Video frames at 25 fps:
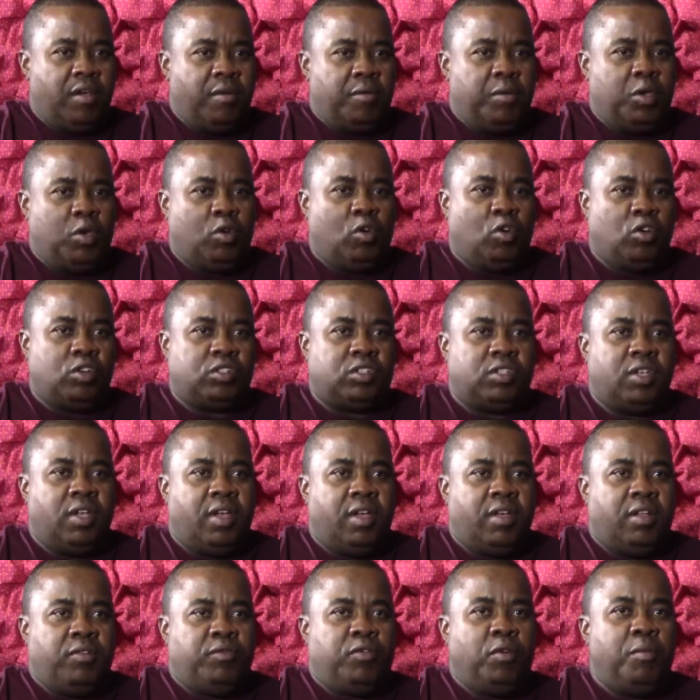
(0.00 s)
because
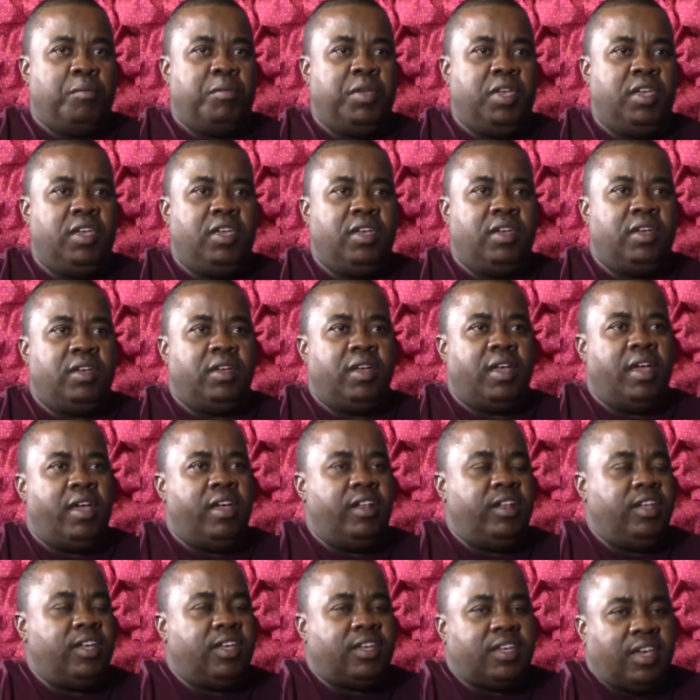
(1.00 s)
for me,
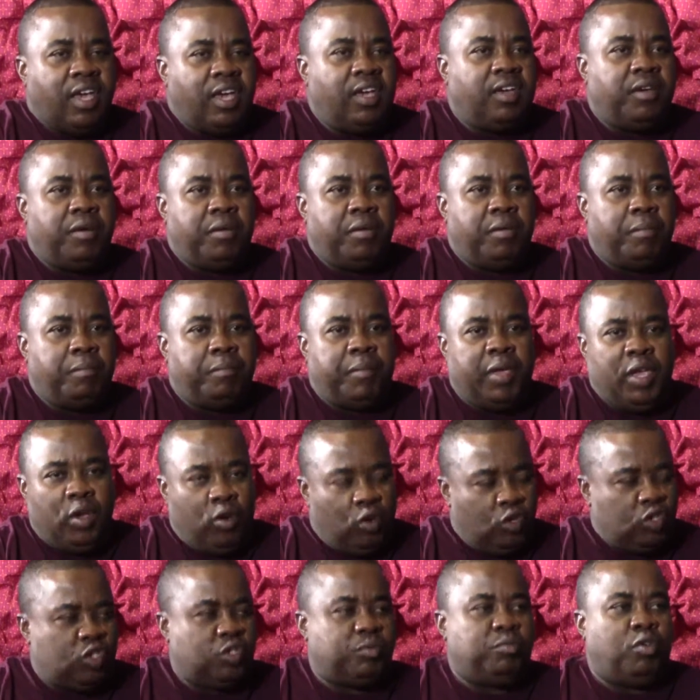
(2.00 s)
any gig, big
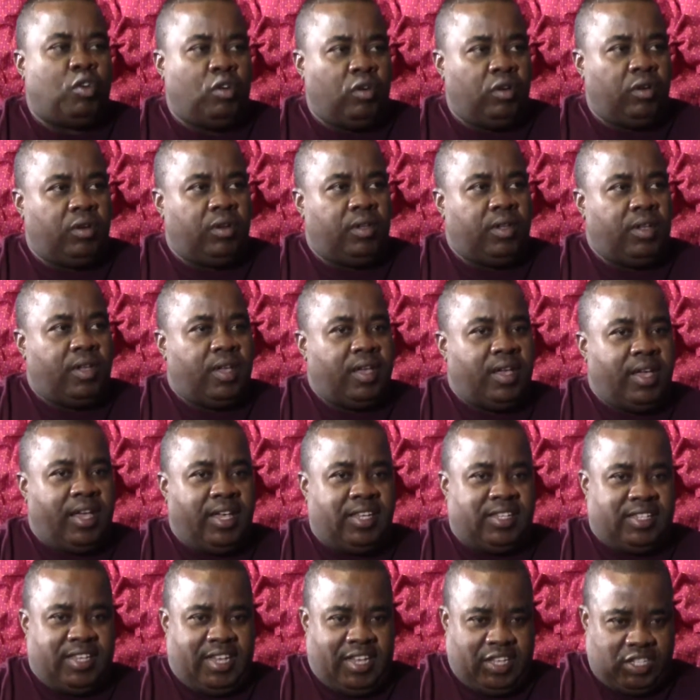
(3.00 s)
or small,
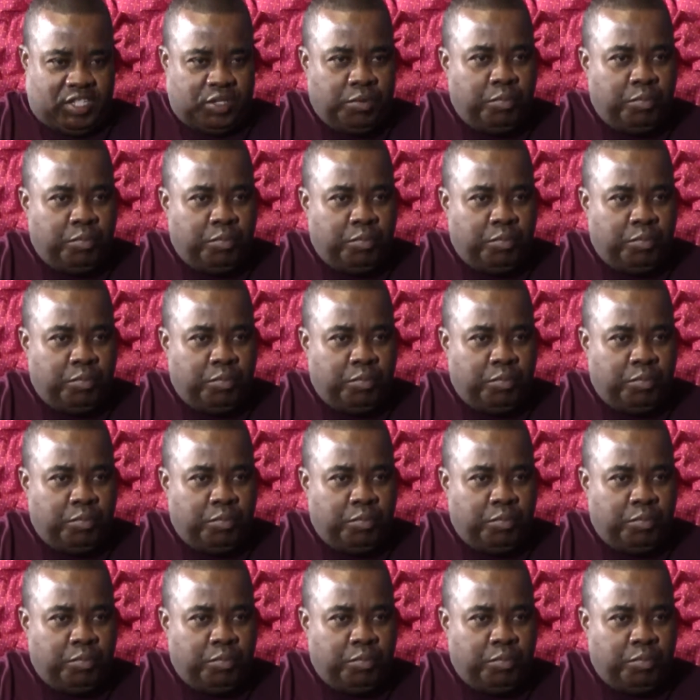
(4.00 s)
is as